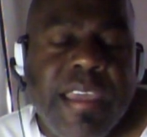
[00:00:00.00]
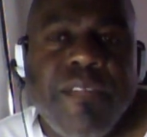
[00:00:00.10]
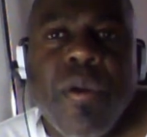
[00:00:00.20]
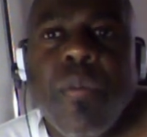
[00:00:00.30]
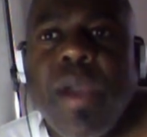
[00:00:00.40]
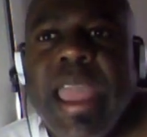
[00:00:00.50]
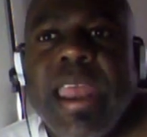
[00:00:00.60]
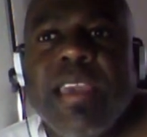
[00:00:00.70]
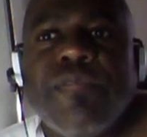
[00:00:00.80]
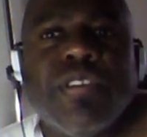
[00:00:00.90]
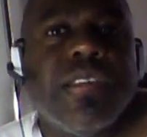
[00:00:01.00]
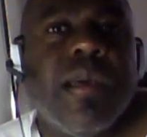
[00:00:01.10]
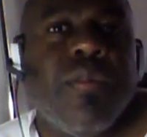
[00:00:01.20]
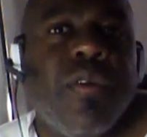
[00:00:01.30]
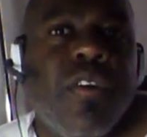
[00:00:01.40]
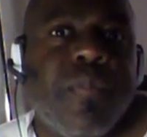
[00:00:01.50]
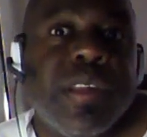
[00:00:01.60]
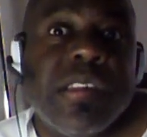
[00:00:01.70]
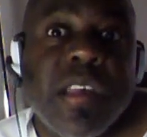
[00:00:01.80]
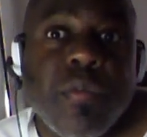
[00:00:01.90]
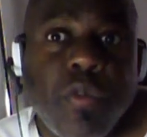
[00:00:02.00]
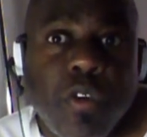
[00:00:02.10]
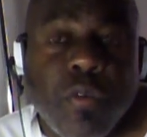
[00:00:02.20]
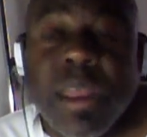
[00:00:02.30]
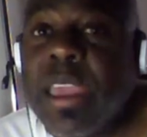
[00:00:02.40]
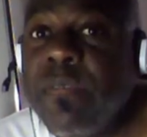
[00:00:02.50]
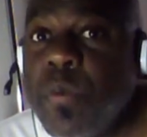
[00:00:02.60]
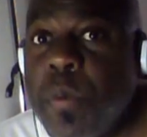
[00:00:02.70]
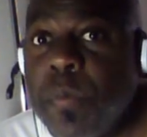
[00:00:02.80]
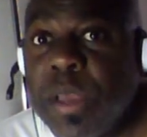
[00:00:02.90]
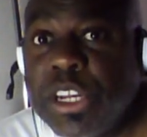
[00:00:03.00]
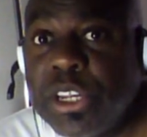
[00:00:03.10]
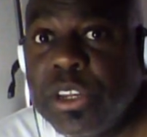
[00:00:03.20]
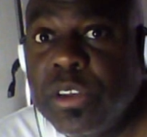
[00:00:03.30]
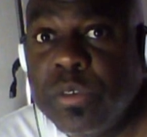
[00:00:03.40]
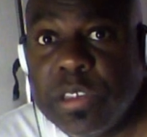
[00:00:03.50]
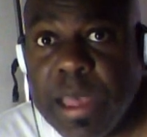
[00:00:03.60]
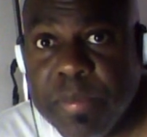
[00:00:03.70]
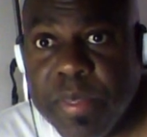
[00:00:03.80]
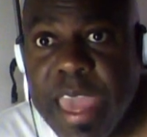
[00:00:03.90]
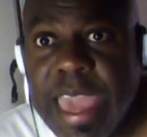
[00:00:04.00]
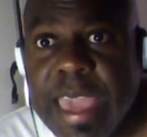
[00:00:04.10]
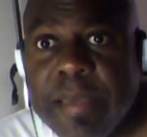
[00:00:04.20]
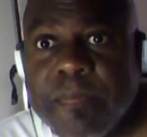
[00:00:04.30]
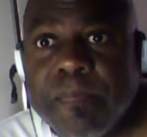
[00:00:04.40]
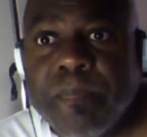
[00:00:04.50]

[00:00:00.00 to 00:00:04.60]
If you're waiting for some group in some room to give you permission to do something,